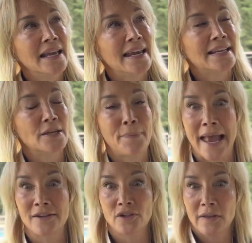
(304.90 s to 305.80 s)
it
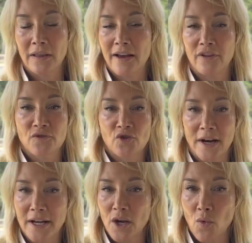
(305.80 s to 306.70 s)
depends on the level of
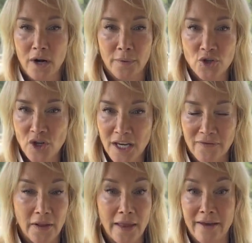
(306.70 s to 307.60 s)
training you want to achieve
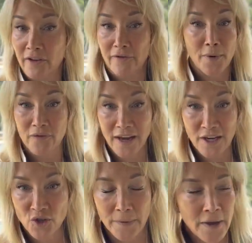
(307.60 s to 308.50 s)
and the level of
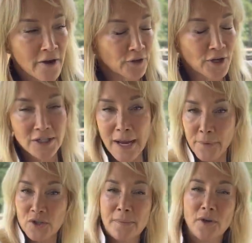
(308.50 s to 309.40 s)
motivation. For example,
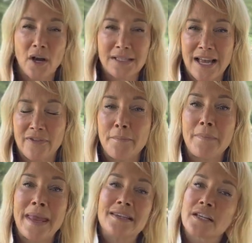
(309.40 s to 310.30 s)
some dogs have an
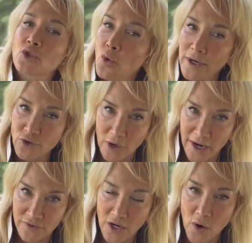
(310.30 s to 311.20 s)
amazing toy
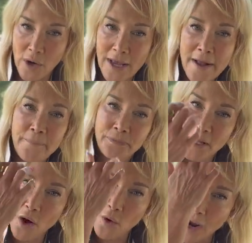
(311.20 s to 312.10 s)
drive. So,
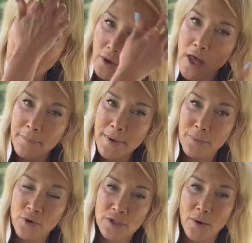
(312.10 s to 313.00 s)
I know a lot of people
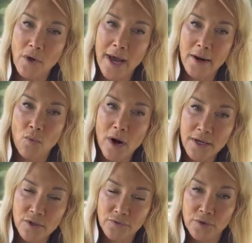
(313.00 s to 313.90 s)
who say, well, I don't want to
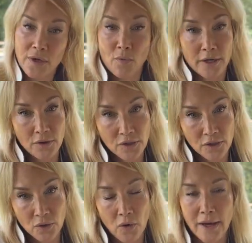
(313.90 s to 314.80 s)
use food, I want to use the
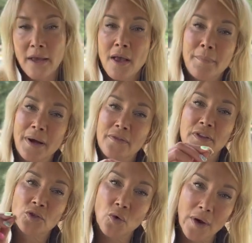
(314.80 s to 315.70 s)
toy. But the
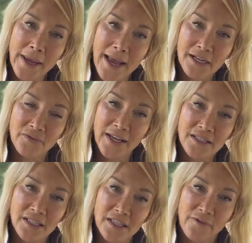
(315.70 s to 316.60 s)
toy activates
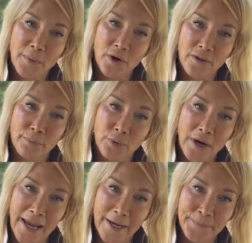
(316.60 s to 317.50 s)
a different part of the
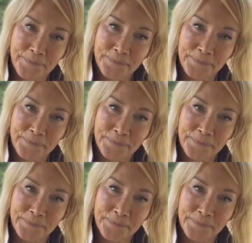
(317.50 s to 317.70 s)
brain